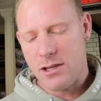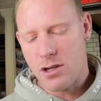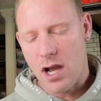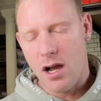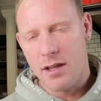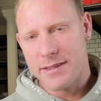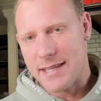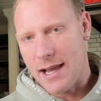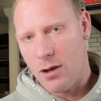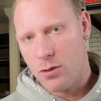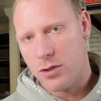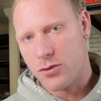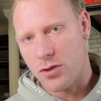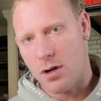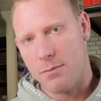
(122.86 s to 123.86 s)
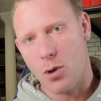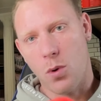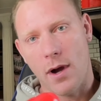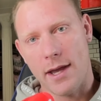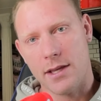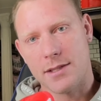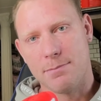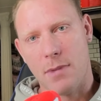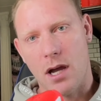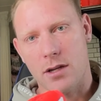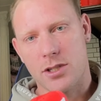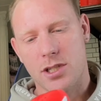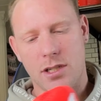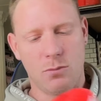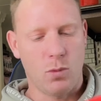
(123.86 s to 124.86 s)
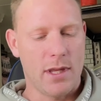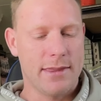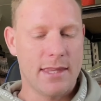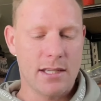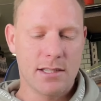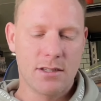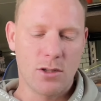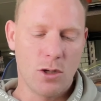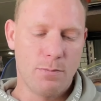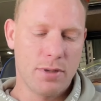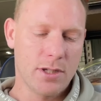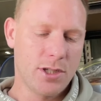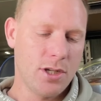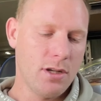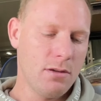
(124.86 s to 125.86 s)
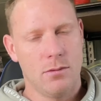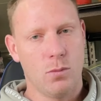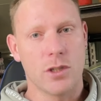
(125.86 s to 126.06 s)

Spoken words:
can't tell the drop quite as much with this super shoe,